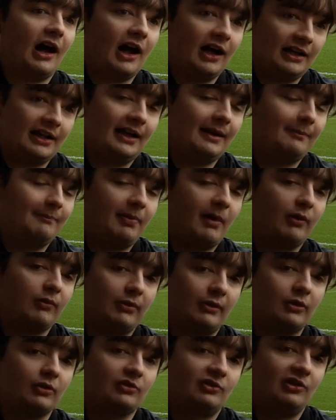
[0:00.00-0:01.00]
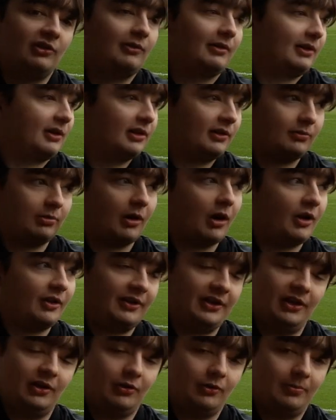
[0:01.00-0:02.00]
I think Bohs could do it because we're
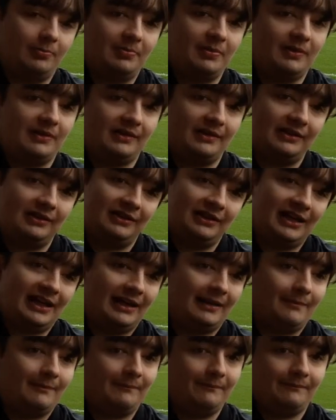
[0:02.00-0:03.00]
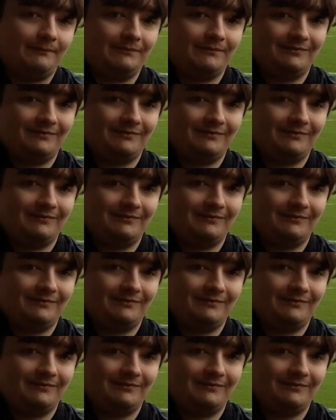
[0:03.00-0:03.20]
on the up. So yeah.